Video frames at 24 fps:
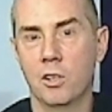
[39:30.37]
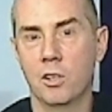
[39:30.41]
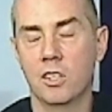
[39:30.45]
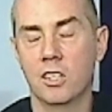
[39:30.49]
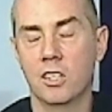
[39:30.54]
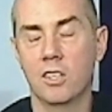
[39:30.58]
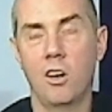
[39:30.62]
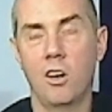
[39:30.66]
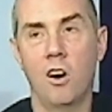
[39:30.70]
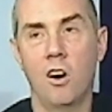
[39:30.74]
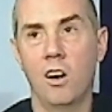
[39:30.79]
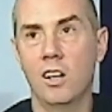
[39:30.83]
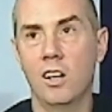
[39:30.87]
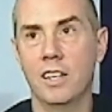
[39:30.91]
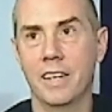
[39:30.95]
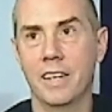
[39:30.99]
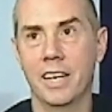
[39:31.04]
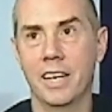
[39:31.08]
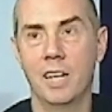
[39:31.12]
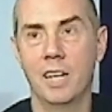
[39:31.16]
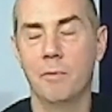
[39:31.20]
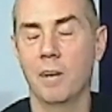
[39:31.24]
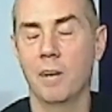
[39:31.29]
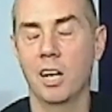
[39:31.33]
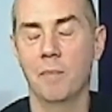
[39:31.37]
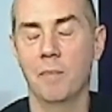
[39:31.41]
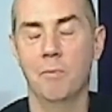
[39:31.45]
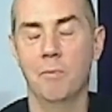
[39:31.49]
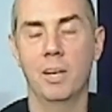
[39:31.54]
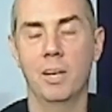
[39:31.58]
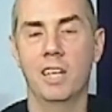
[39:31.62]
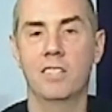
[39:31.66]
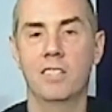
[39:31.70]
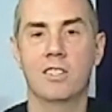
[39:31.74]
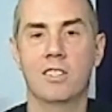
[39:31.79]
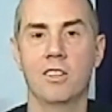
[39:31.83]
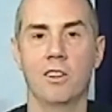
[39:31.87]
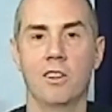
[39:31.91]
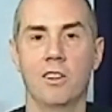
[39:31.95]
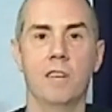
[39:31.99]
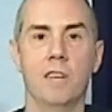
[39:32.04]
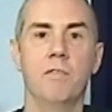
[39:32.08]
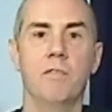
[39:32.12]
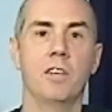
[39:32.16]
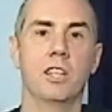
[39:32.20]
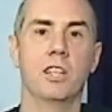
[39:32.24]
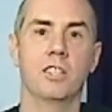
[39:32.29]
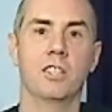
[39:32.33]
hardly anybody makes a
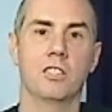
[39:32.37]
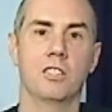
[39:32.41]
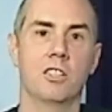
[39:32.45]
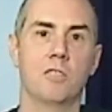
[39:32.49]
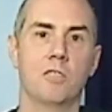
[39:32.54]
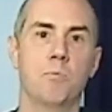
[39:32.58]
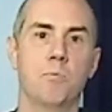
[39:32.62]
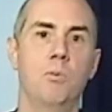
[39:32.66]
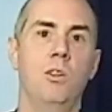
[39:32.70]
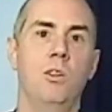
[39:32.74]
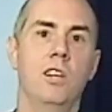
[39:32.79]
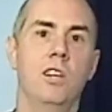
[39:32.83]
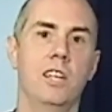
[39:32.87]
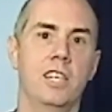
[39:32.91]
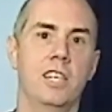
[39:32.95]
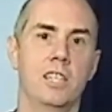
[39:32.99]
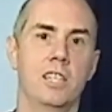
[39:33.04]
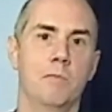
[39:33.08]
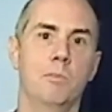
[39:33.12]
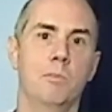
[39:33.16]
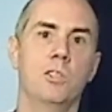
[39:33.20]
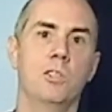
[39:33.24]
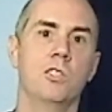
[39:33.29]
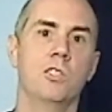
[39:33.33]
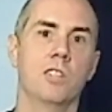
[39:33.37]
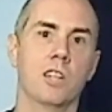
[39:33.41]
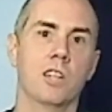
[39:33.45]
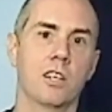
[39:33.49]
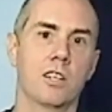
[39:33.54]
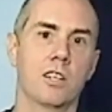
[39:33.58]
living just playing music.